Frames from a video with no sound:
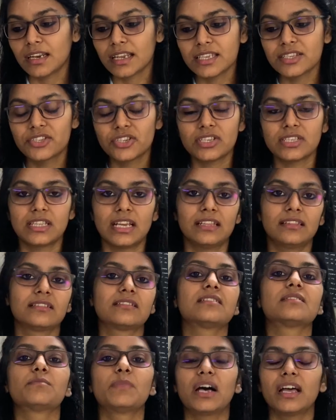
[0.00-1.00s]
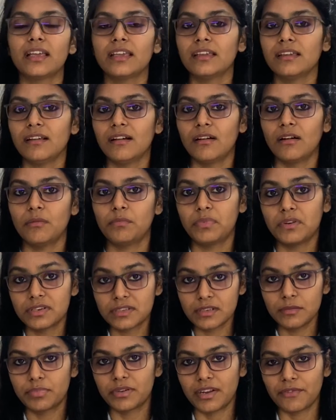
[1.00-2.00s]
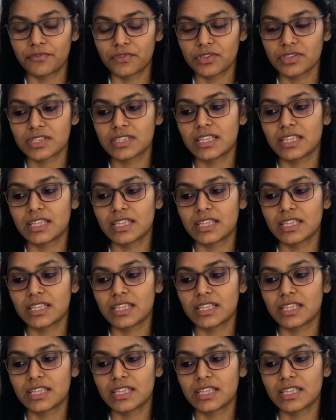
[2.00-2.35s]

It's just that this is my personal preference